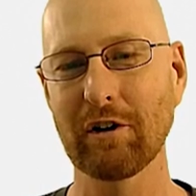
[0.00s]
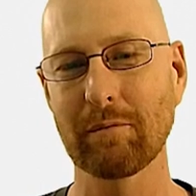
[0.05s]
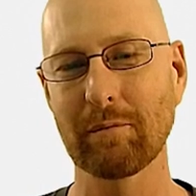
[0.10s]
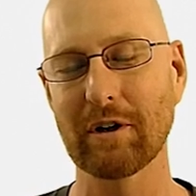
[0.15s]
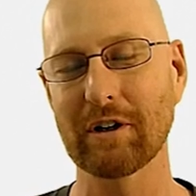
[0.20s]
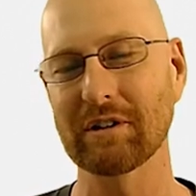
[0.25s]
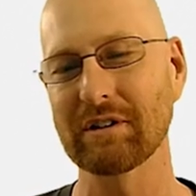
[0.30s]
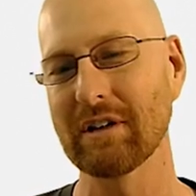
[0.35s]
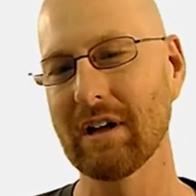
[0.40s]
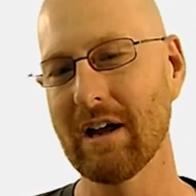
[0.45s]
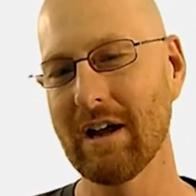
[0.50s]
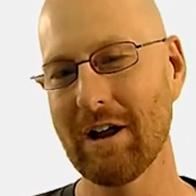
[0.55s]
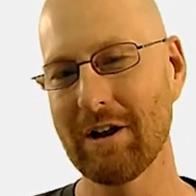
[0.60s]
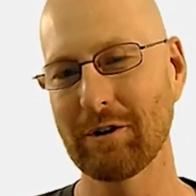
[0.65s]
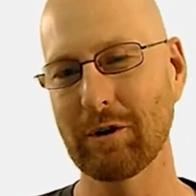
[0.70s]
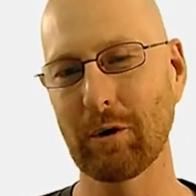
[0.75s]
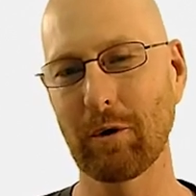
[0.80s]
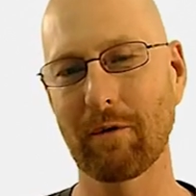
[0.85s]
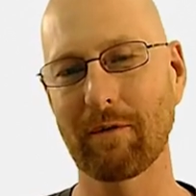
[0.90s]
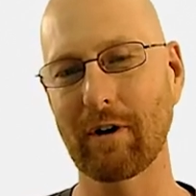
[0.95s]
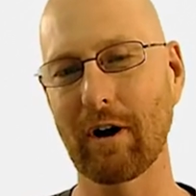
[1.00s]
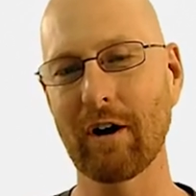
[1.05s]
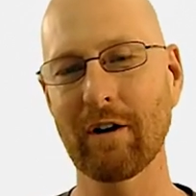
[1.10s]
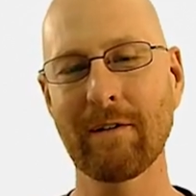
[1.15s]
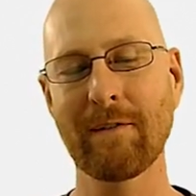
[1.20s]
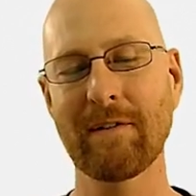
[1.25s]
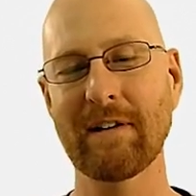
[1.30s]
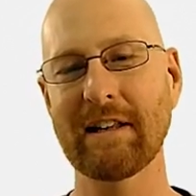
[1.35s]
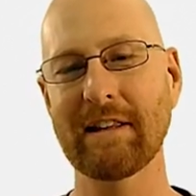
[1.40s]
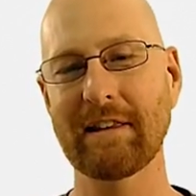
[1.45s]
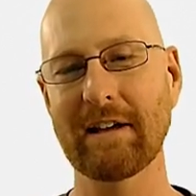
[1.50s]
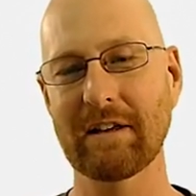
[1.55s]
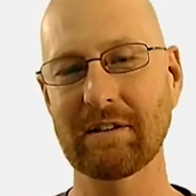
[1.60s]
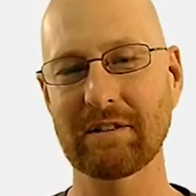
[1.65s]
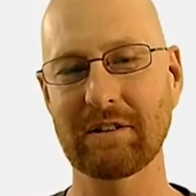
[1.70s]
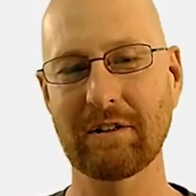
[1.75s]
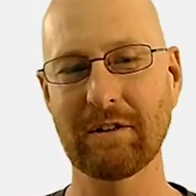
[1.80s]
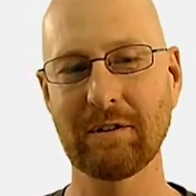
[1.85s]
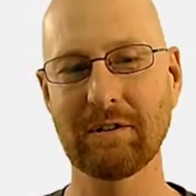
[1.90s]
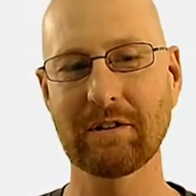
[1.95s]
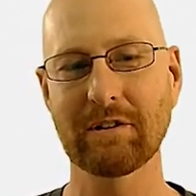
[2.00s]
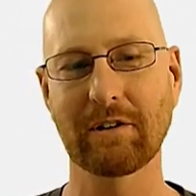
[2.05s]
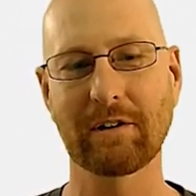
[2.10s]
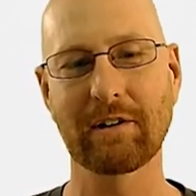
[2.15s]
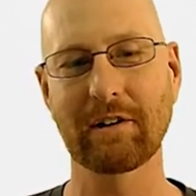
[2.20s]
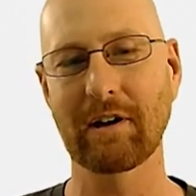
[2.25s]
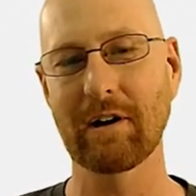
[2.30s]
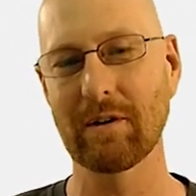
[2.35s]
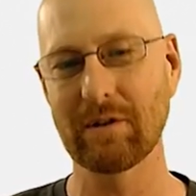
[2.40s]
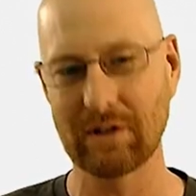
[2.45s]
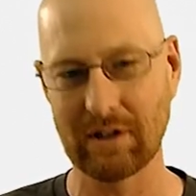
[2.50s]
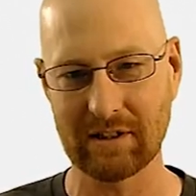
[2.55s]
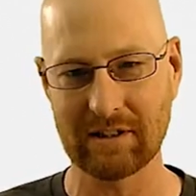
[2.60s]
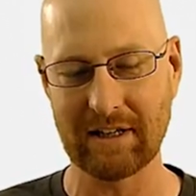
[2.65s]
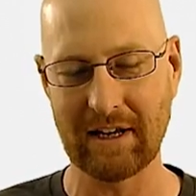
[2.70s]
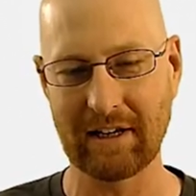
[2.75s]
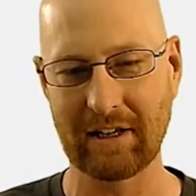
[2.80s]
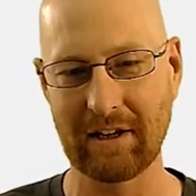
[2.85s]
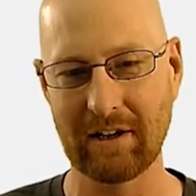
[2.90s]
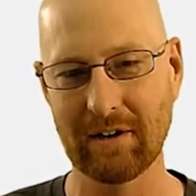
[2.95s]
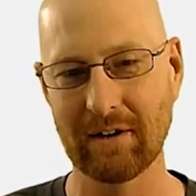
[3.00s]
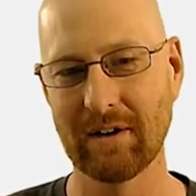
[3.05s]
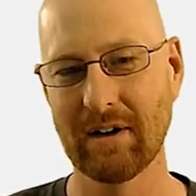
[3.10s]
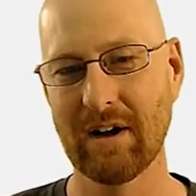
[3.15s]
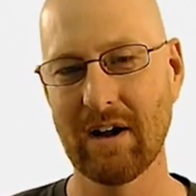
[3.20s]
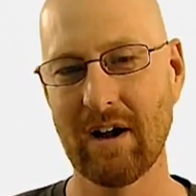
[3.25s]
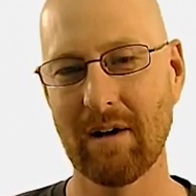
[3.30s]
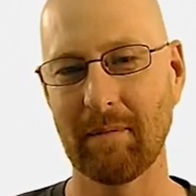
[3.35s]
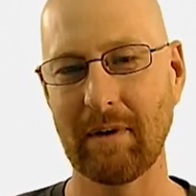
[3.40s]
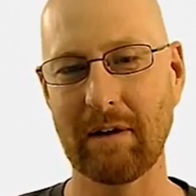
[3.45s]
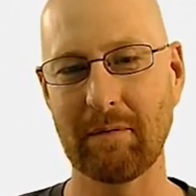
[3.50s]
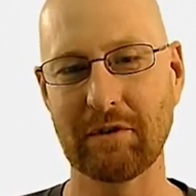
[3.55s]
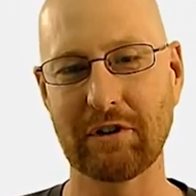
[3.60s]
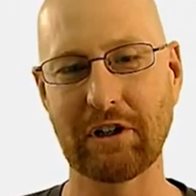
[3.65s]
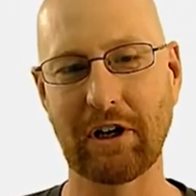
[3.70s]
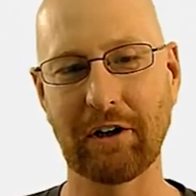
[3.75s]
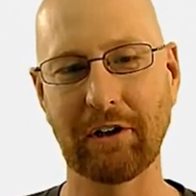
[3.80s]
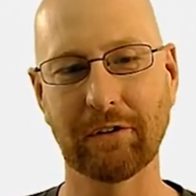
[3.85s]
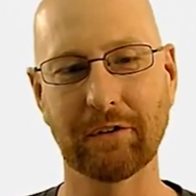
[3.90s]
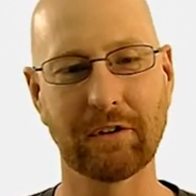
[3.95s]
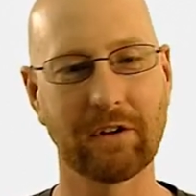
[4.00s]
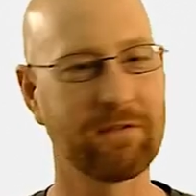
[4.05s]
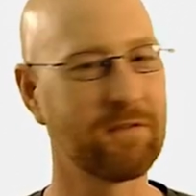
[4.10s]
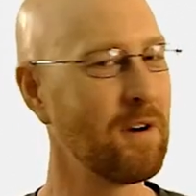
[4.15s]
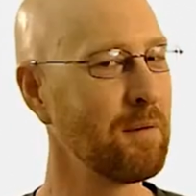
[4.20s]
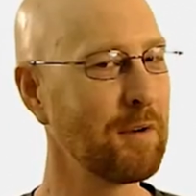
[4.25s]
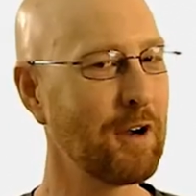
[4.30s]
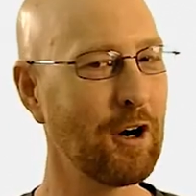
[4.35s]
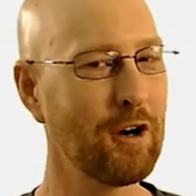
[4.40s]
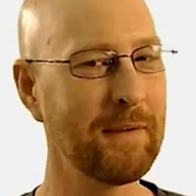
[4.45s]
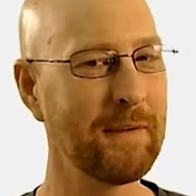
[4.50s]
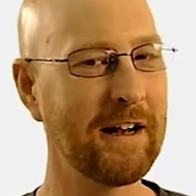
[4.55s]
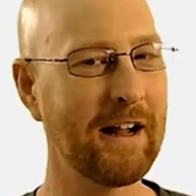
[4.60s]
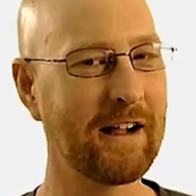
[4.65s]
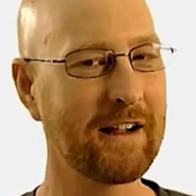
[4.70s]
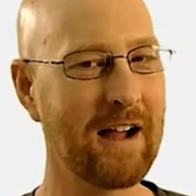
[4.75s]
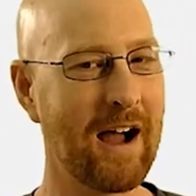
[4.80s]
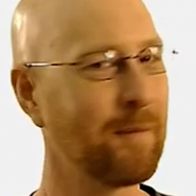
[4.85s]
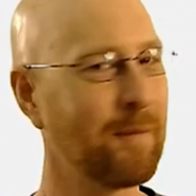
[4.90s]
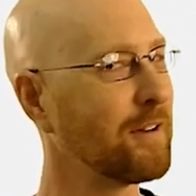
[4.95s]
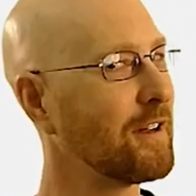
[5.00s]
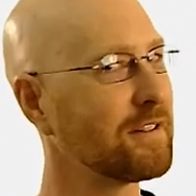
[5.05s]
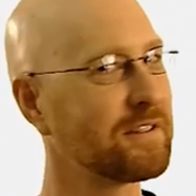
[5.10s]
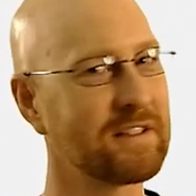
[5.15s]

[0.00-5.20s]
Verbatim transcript: coding books. Join over 150,000 students learn to code just like you. My name is John Elder from Codemy.com, and